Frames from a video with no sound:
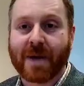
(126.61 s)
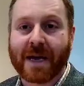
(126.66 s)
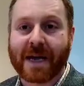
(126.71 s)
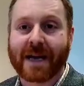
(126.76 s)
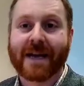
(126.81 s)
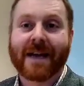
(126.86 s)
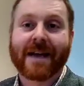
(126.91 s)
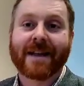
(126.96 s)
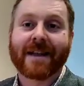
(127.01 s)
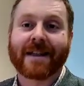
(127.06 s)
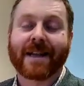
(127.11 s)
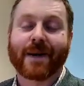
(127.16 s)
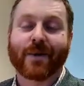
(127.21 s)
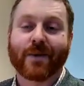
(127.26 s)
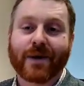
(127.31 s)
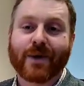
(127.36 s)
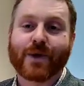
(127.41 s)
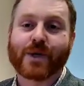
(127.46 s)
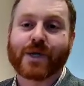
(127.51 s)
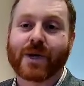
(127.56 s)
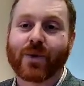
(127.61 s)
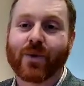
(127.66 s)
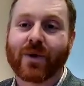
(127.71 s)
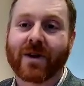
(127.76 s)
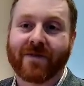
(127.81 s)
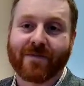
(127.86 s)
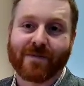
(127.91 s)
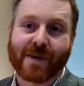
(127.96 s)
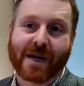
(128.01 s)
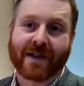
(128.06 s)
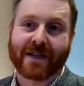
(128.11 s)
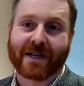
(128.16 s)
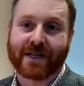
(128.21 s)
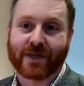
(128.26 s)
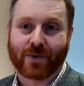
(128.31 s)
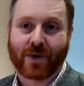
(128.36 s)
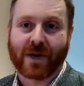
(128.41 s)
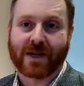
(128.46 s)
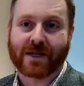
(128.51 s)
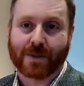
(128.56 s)
me that they were using one of
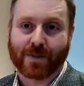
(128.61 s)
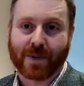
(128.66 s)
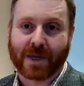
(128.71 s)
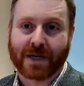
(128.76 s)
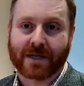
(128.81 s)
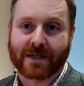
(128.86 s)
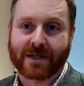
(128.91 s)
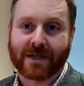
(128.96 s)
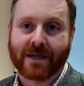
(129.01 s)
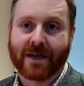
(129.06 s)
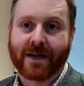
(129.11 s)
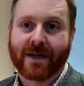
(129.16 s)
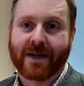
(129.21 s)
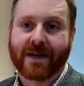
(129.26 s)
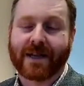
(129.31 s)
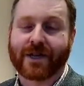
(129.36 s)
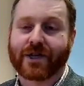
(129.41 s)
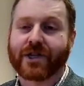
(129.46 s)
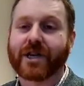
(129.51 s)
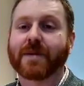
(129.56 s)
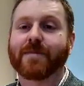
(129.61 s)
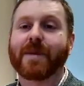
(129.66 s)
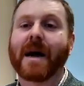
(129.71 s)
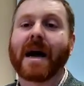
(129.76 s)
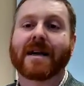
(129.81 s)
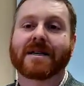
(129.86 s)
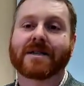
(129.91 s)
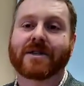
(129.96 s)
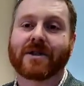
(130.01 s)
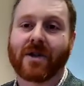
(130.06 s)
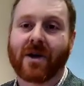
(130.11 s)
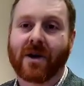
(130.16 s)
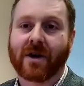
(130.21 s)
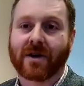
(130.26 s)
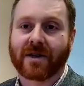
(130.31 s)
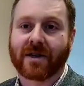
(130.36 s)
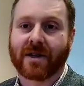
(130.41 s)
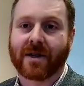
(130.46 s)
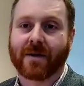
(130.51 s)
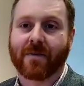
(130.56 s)
Melody's recipes that she had passed
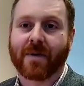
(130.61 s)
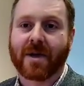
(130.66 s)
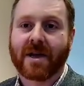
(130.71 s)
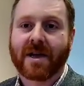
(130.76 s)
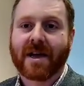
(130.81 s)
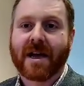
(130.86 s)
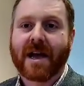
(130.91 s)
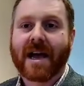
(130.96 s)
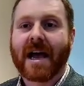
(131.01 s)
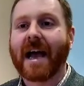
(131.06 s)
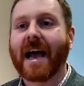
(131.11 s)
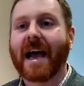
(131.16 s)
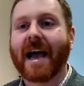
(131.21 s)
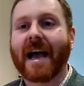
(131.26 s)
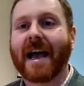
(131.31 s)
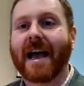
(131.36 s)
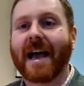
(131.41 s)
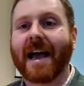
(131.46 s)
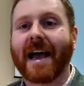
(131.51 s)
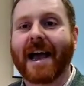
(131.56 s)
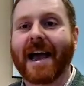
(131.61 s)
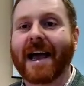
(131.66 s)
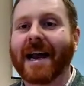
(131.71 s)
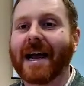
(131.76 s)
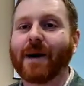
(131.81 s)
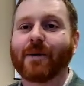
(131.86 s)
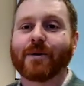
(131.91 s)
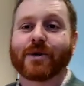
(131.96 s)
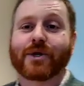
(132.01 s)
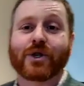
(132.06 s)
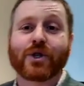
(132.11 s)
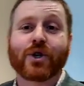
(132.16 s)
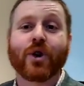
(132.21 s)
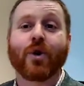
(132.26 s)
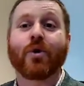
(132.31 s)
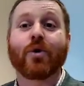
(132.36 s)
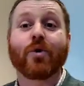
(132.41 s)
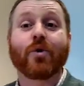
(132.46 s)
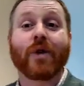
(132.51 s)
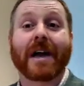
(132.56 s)
along to them. And I was so
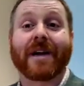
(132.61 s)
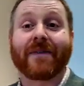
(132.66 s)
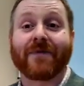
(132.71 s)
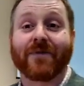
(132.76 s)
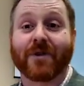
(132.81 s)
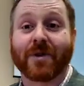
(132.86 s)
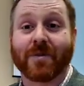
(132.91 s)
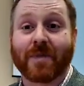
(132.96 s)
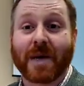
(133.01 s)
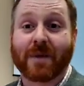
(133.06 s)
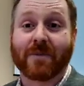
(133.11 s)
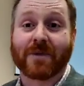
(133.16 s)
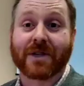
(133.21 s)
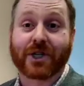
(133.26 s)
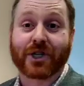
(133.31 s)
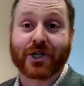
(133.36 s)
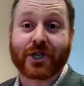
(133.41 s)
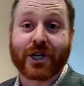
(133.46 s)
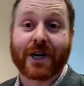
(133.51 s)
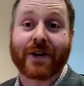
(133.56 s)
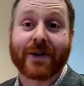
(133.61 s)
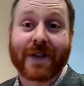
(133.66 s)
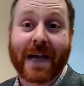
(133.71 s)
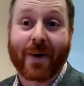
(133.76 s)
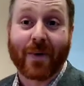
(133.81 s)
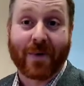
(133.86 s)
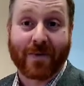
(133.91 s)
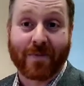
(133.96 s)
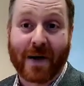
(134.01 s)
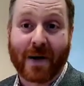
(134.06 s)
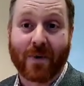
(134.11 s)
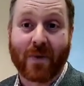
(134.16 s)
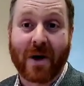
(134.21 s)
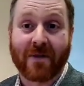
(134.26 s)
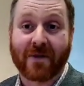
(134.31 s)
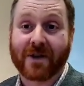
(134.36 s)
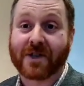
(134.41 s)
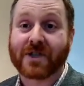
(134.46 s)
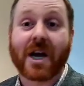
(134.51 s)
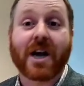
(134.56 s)
grateful to be able to share that with my wife
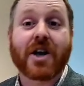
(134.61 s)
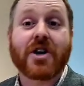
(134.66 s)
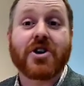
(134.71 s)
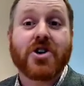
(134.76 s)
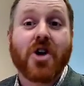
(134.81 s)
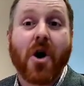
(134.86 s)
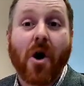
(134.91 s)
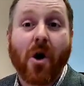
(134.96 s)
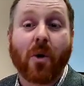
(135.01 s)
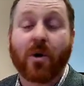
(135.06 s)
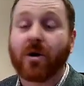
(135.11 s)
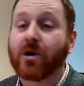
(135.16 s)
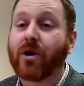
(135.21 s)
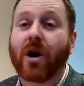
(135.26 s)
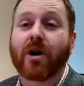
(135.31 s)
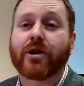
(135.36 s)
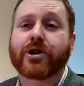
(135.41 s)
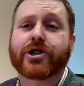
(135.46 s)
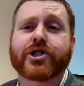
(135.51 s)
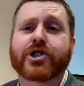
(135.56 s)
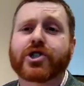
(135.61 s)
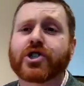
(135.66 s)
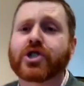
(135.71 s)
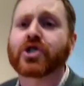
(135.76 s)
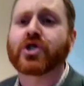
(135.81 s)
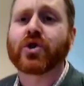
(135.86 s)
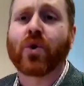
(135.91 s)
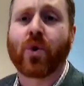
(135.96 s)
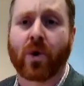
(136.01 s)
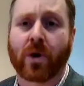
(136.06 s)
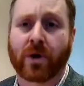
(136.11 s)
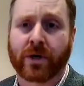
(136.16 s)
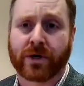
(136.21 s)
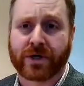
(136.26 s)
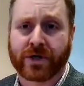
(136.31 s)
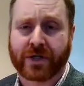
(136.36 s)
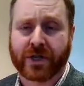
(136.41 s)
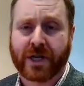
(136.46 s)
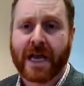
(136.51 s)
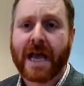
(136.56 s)
because I know her heart just
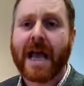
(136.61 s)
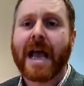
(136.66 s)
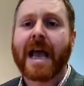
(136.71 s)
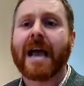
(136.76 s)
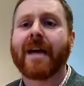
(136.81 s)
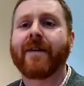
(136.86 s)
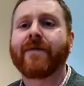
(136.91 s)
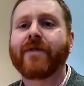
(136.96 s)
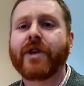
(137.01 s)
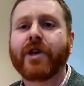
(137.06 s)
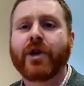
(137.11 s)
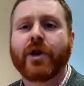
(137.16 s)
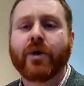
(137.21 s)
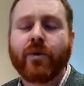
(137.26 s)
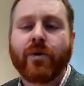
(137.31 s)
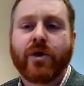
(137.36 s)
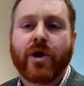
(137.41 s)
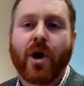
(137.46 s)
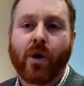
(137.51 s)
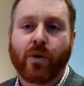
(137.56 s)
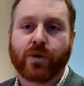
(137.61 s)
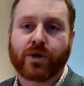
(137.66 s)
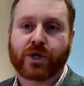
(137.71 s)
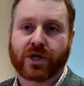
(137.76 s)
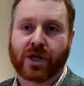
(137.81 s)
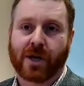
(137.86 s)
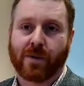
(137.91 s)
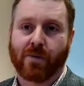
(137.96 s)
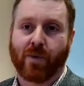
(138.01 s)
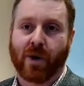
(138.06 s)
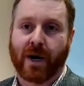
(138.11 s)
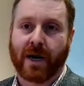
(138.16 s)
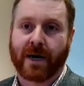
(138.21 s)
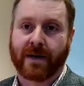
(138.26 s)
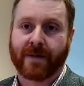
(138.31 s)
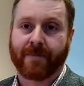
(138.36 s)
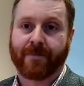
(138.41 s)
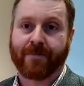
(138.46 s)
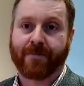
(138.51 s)
soars. If you know someone